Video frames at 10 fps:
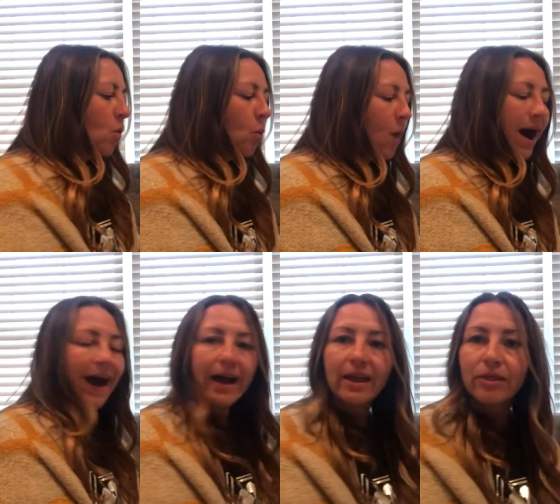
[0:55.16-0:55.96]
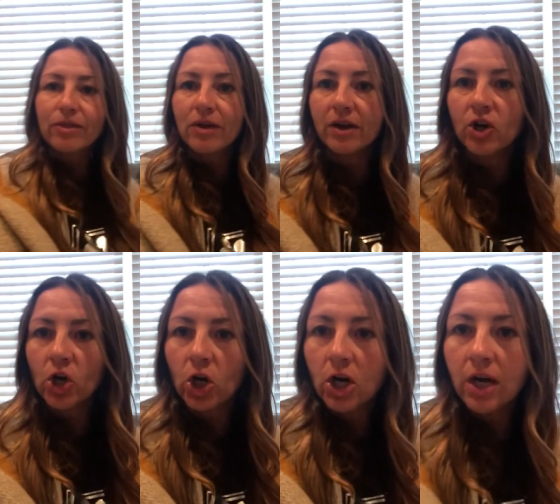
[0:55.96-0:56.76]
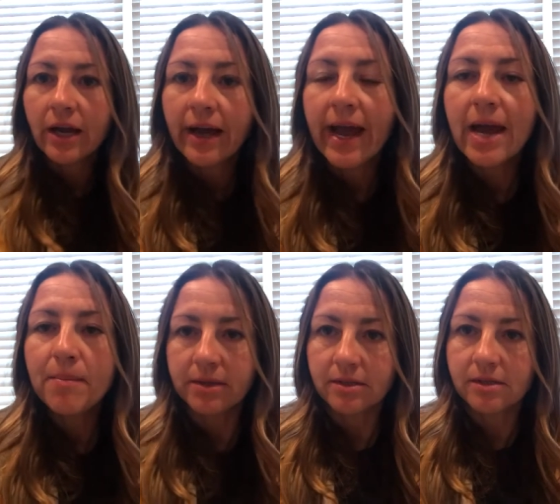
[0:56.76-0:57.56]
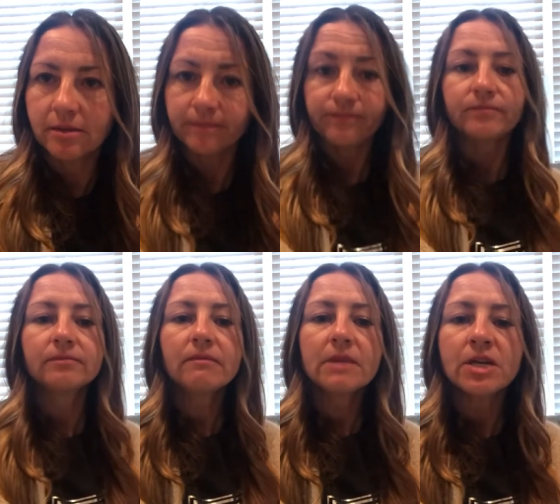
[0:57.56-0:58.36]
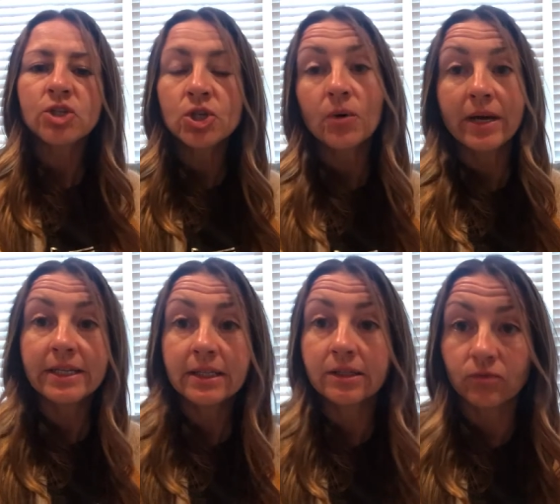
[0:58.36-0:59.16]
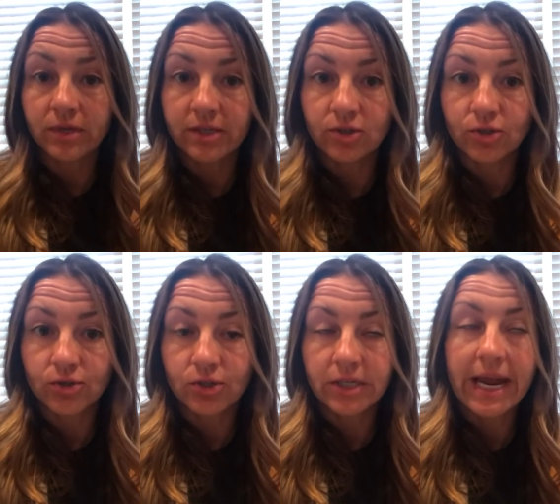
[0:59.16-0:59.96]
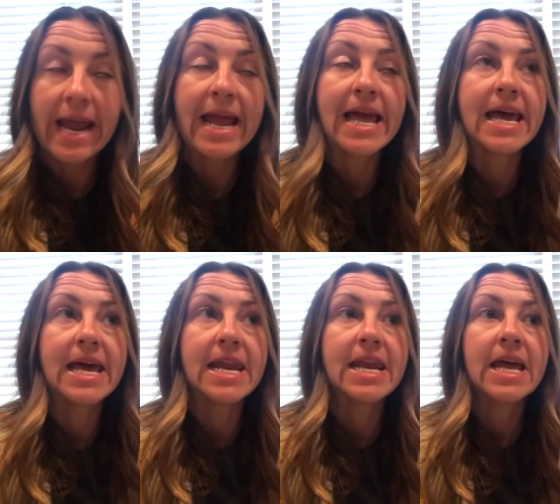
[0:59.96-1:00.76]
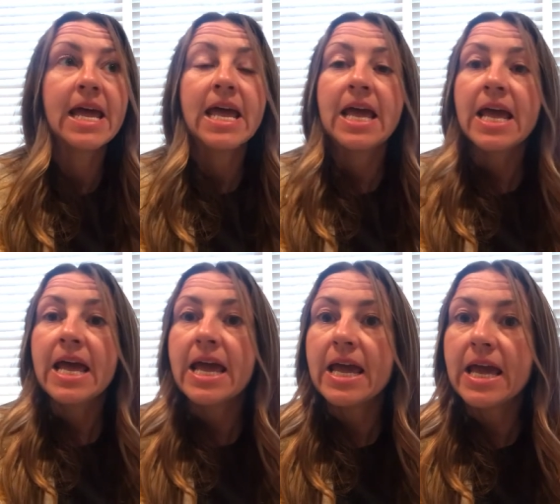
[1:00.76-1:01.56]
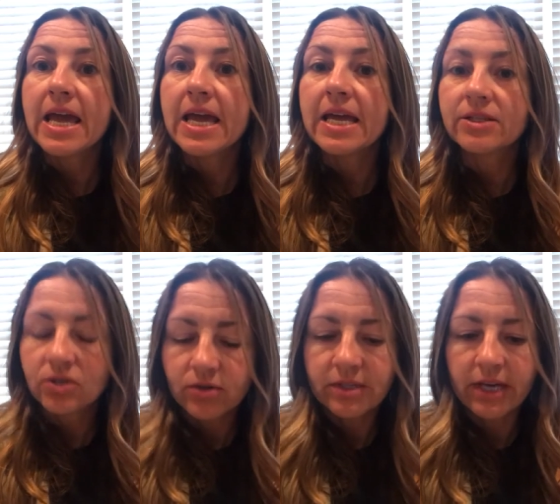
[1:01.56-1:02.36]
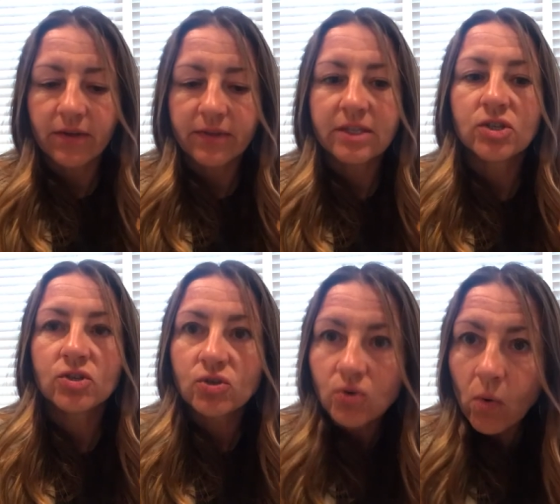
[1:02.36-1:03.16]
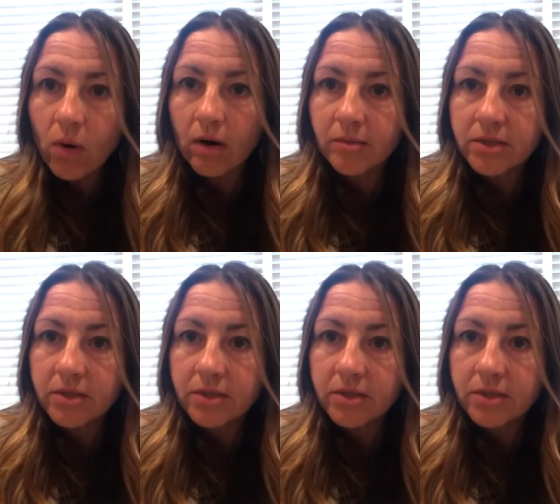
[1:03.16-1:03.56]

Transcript: why thunder happens. So I did a little research, and it turns out that storms